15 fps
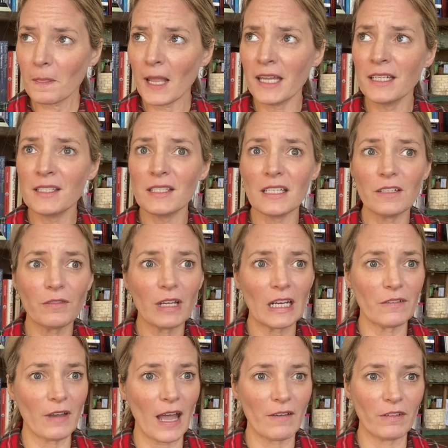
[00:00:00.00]
and instead of kind
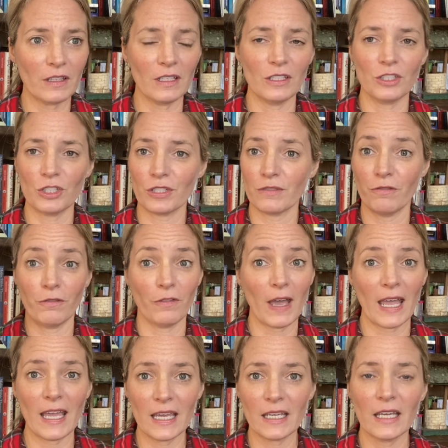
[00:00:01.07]
of having these just
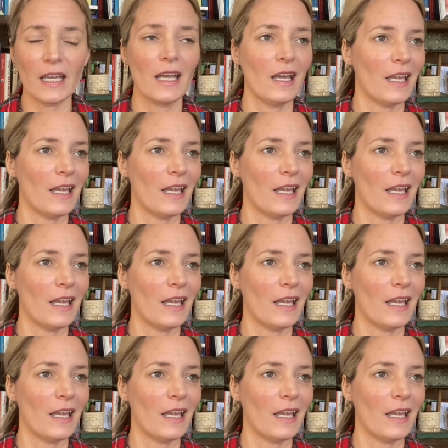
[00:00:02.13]
vague,